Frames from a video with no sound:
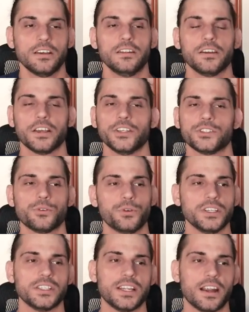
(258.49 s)
Their
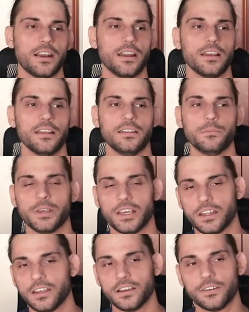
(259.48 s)
history started at the
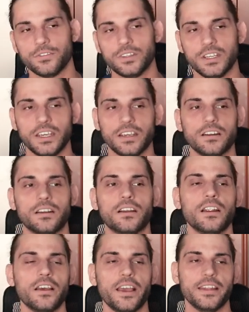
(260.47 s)
beginning of the
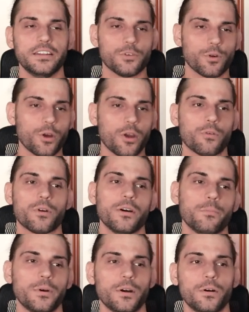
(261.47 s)
year at the Royal
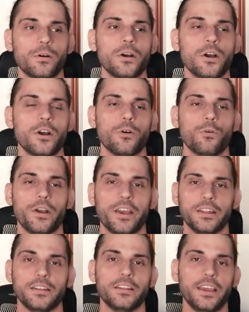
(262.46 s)
Rumble
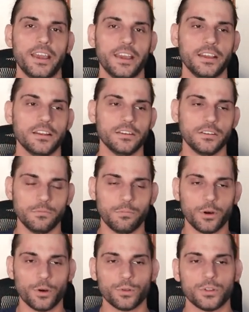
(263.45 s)
when they
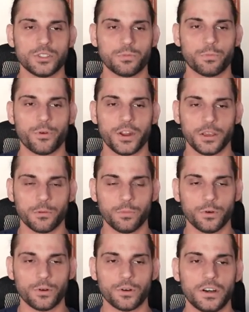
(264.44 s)
both
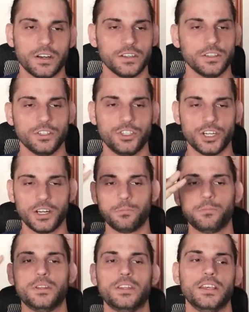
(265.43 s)
springboard
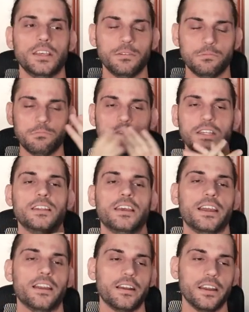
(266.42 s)
jumped in
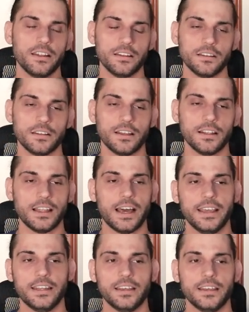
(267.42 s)
midair and
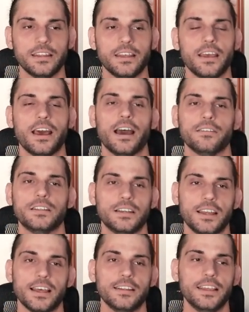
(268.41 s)
collided.
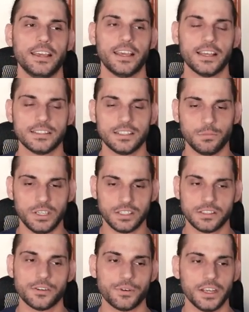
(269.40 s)
After that they had some
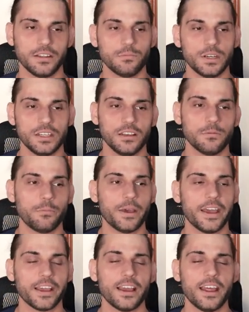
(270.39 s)
history at Money in the
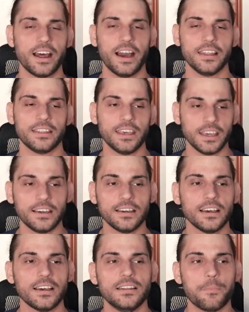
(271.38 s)
Bank. I
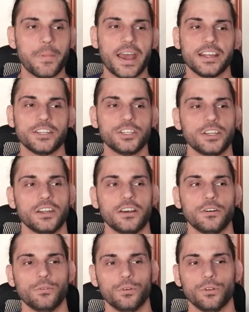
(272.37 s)
think the match
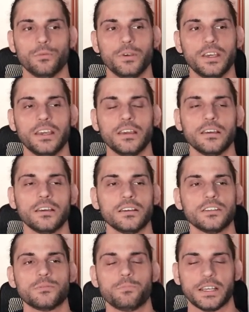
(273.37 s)
would be
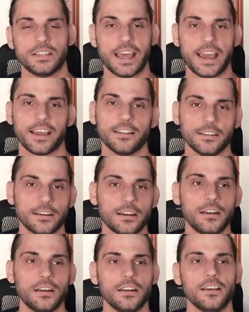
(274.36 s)

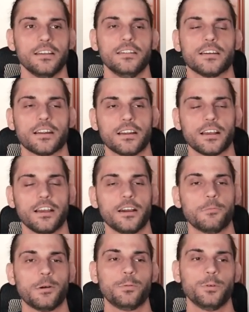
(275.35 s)
spectacular. They're gonna
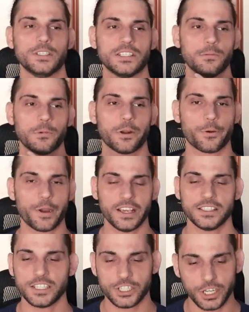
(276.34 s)
come up with some
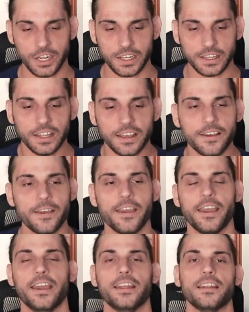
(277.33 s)
crazy shit
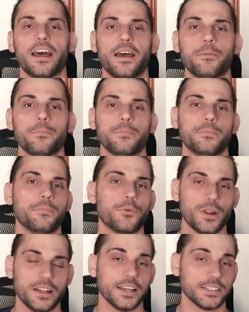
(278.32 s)
and I'm
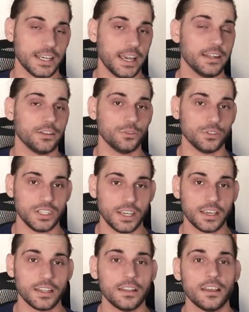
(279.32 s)
really excited to see
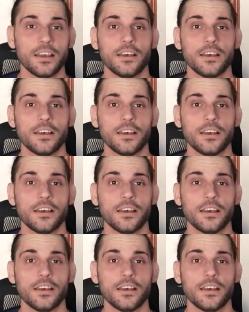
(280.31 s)
it.